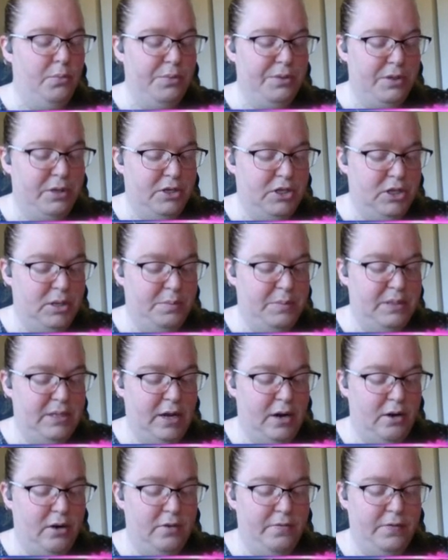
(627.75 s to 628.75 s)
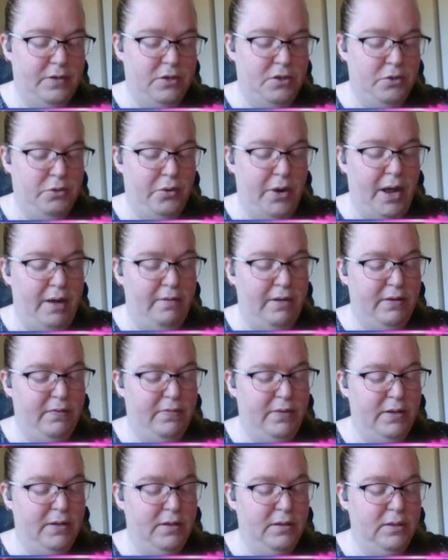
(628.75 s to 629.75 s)
with the ship's artificial gravity
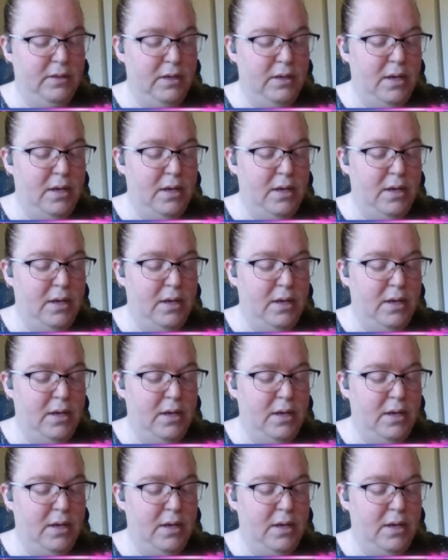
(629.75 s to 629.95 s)
field,